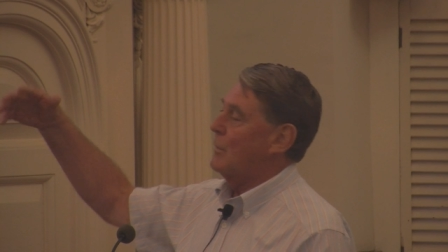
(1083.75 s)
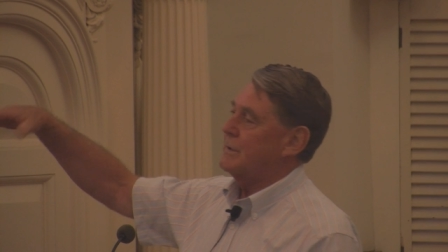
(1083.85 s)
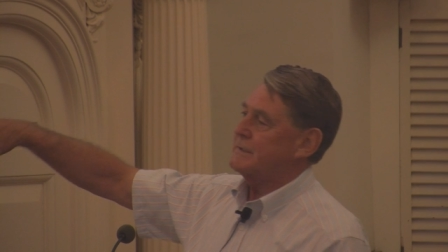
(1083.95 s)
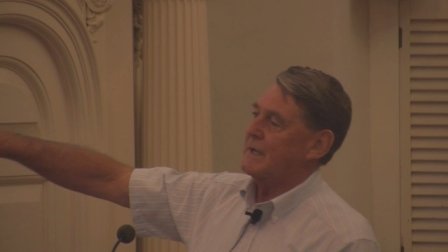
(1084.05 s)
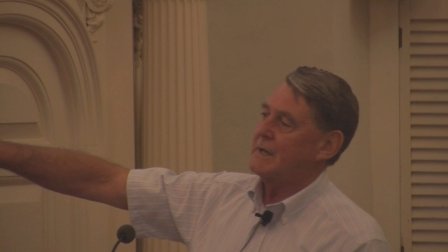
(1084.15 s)

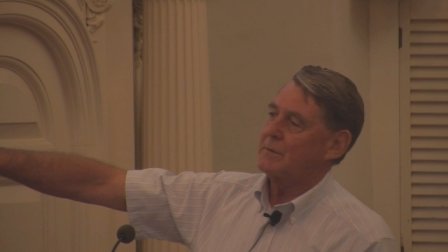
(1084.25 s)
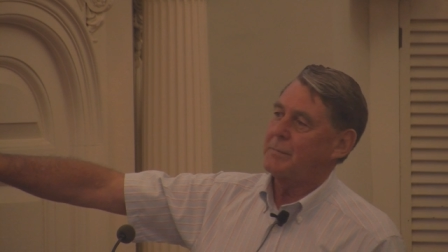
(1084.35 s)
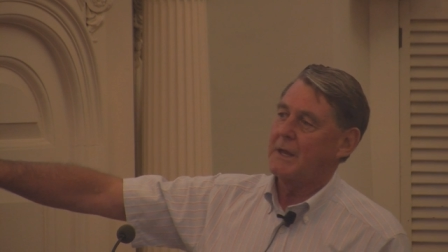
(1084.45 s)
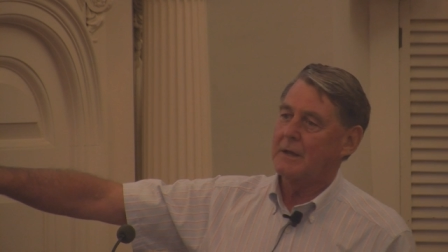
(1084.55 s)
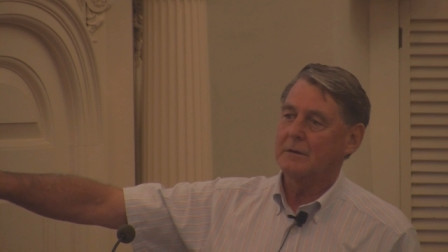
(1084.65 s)
was at a
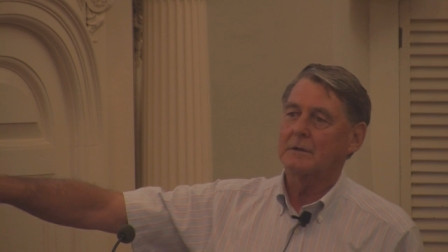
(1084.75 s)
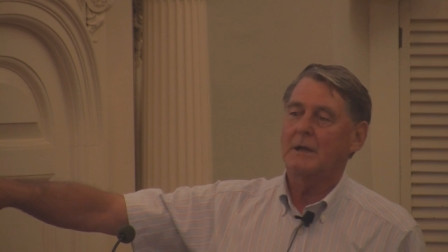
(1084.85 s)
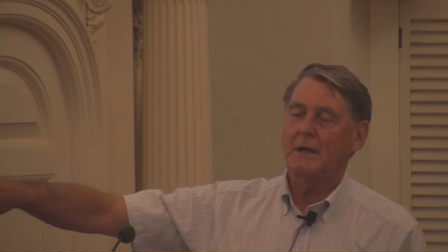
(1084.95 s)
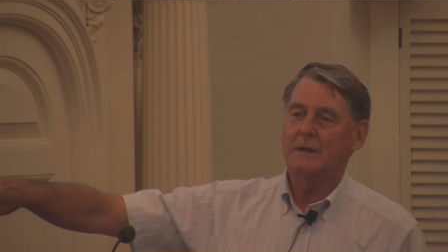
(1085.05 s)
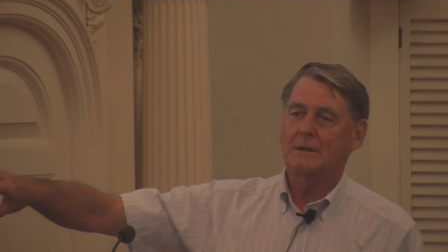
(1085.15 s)
pier
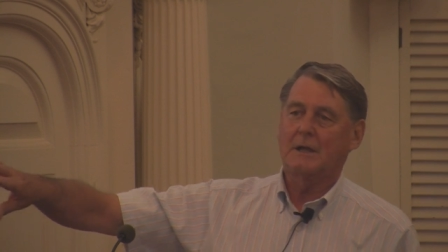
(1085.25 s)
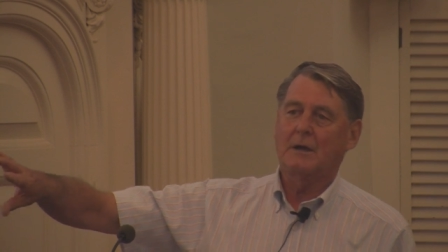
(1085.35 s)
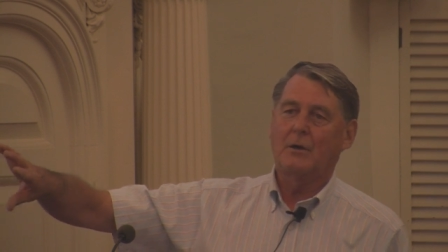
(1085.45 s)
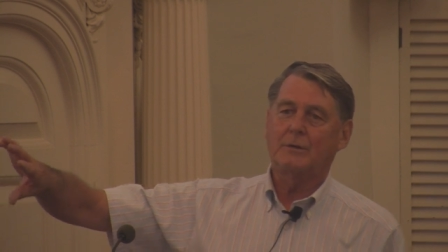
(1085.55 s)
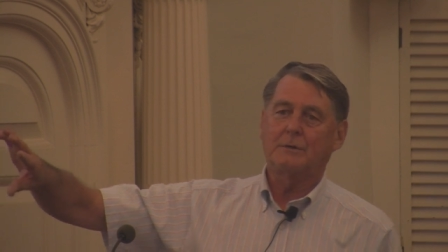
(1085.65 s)
at,
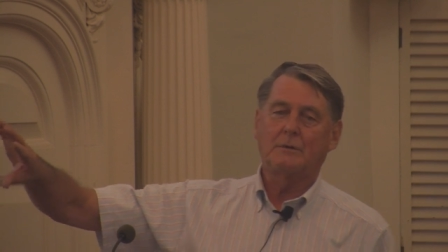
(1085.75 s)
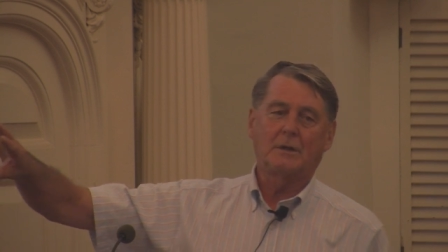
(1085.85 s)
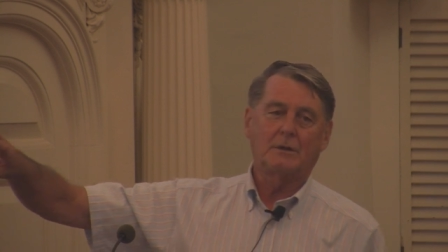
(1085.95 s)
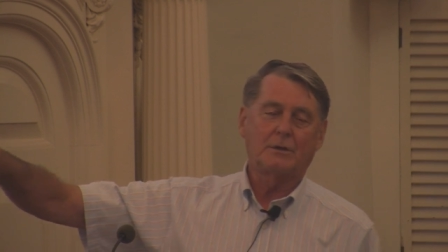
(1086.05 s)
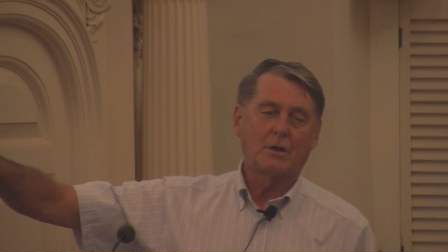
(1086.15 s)
out in
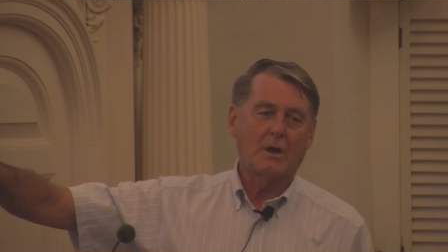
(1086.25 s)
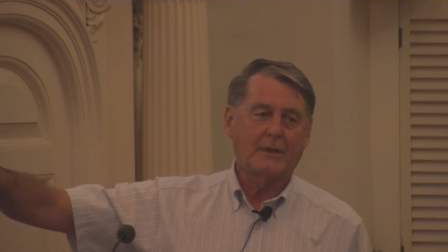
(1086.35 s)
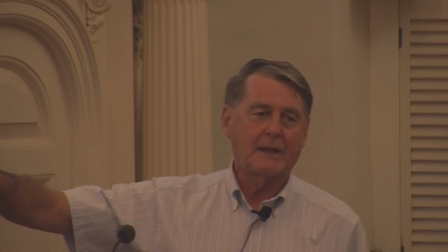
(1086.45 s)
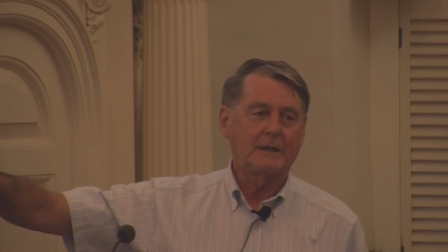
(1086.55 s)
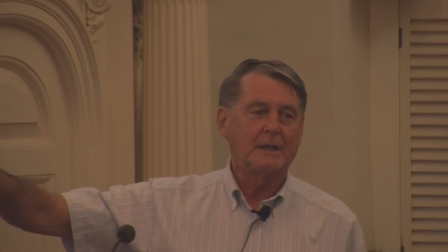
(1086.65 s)
the
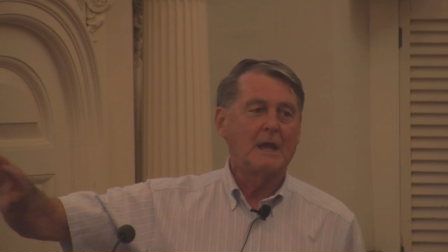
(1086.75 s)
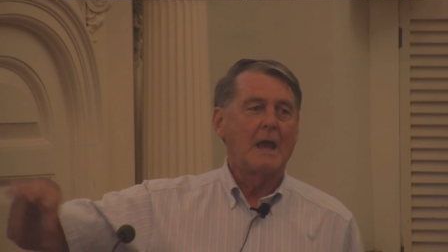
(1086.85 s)
north end,